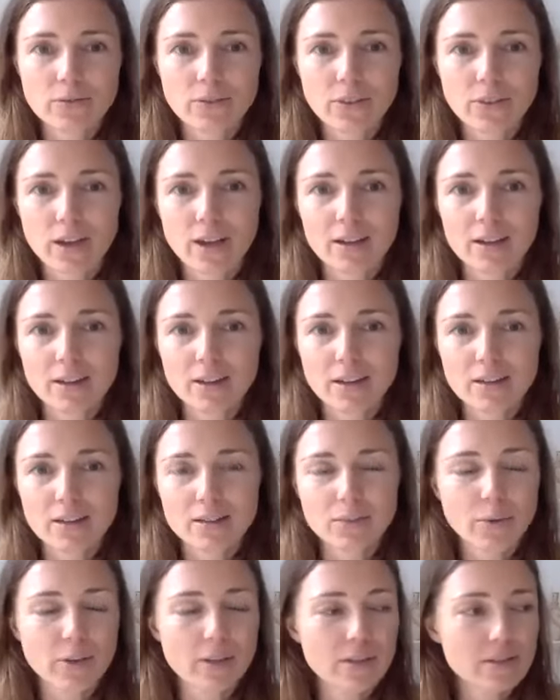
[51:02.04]
for that,
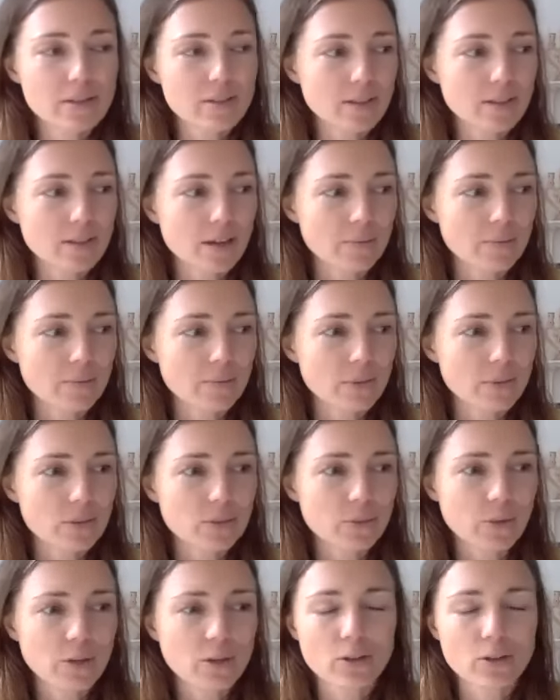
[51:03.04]
as well as there's
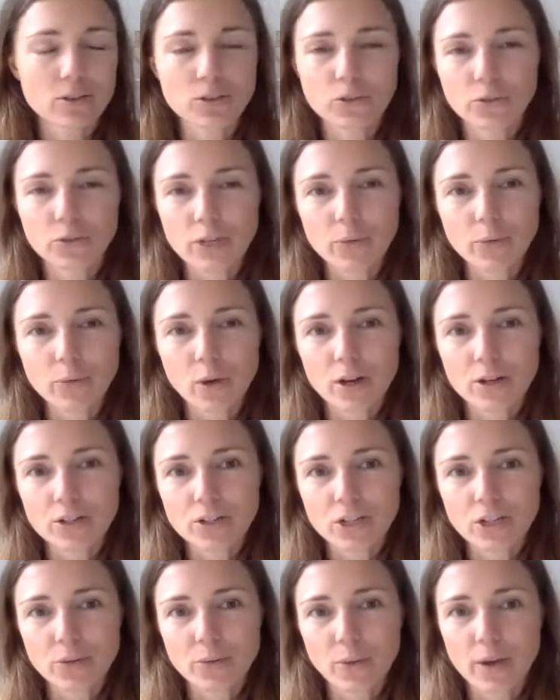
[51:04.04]
one called
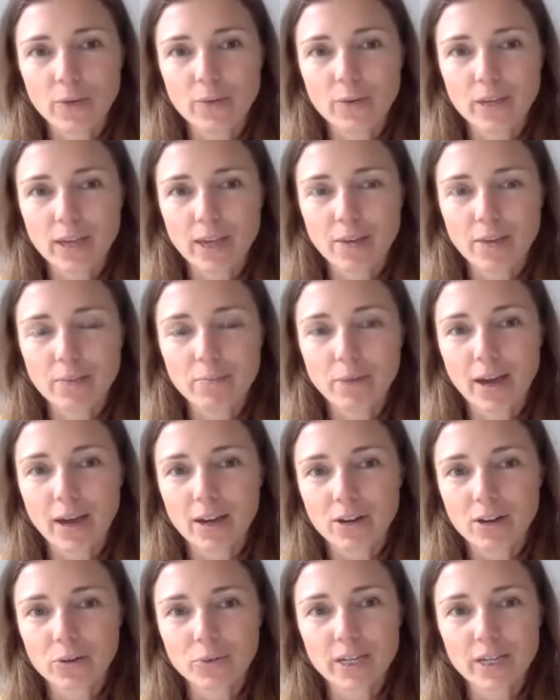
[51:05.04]
Greenwashing, Why We Can't
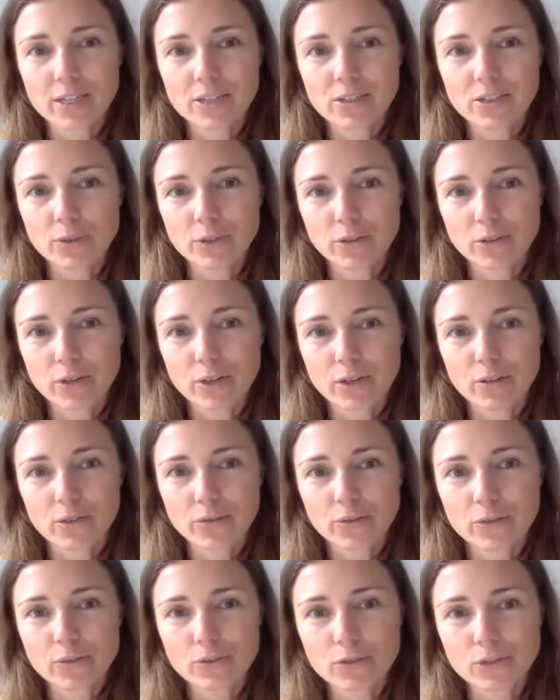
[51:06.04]
Buy Our Way to a Greener
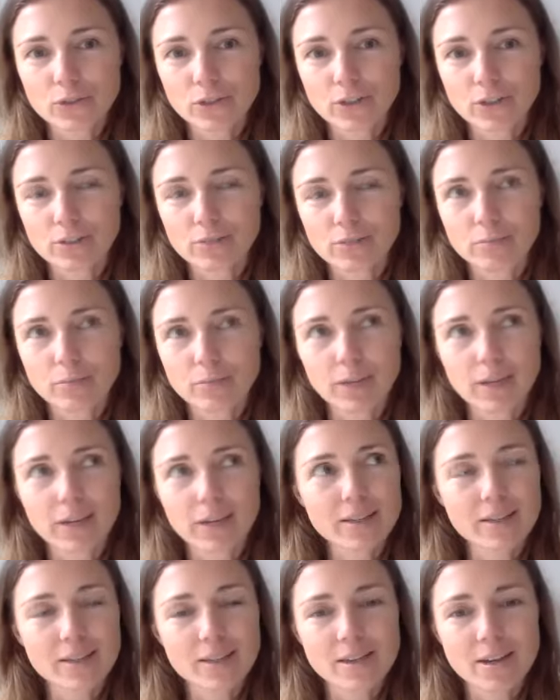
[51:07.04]
Future
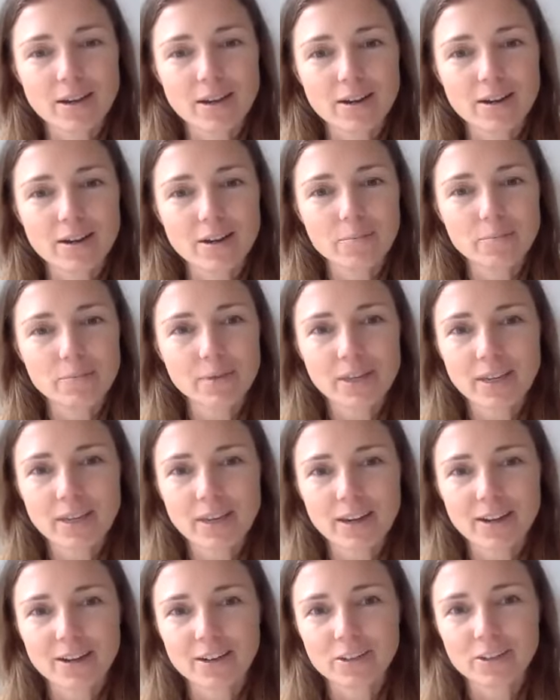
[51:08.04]
by Kiera
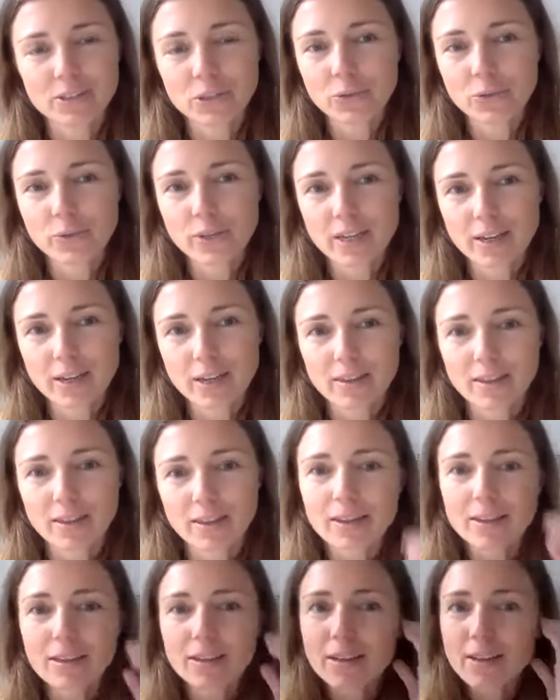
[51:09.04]
Pierre-Louis, I
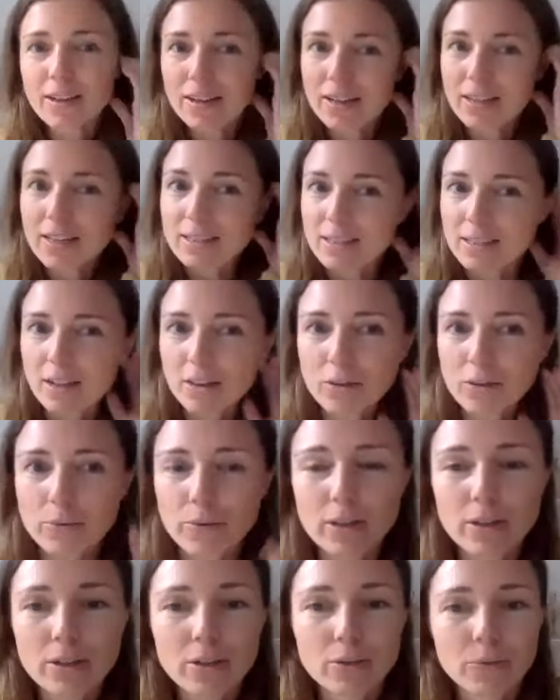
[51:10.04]
think. It's another
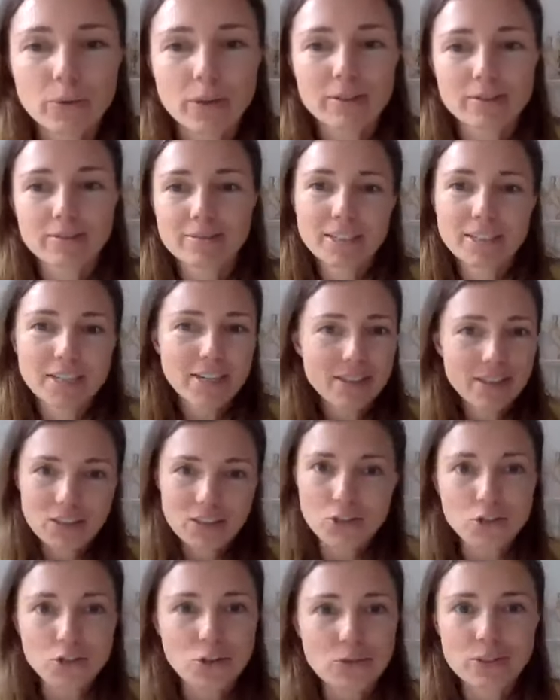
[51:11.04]
really good one
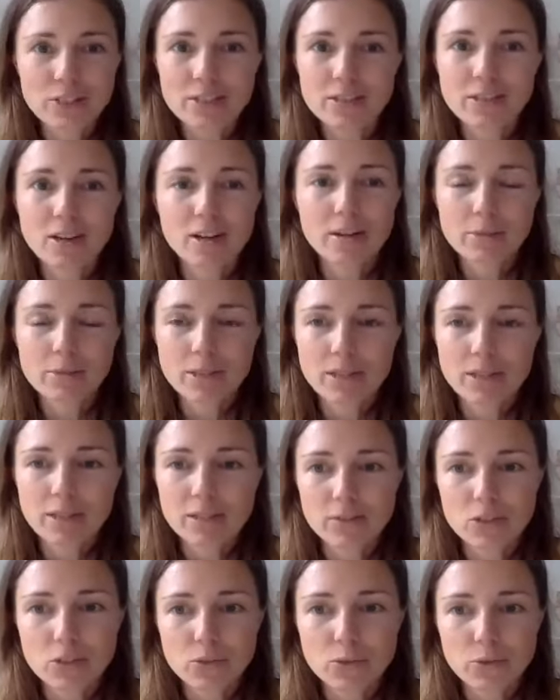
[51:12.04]
that shows it's not up to the
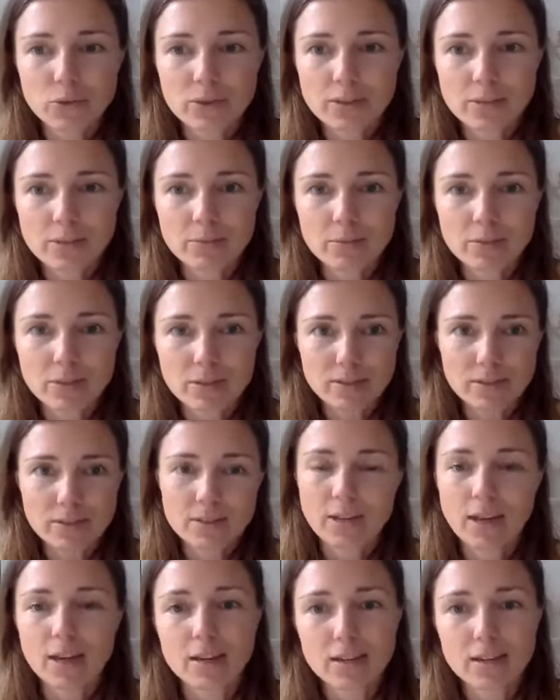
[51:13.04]
individual, it's up to the
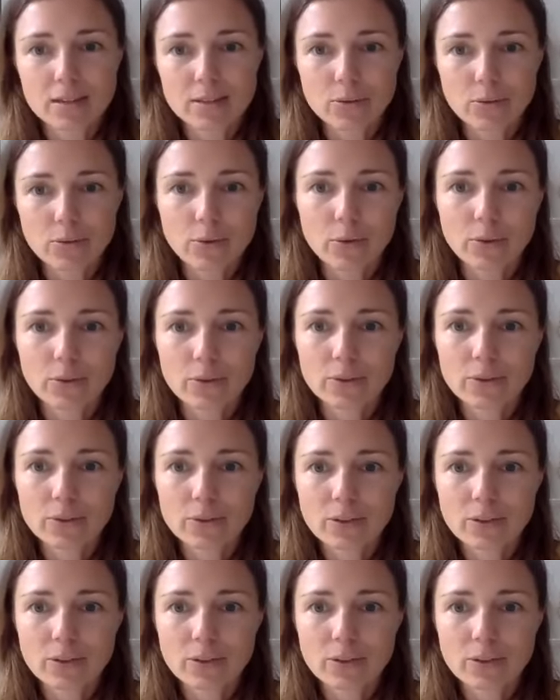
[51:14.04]
society as a whole.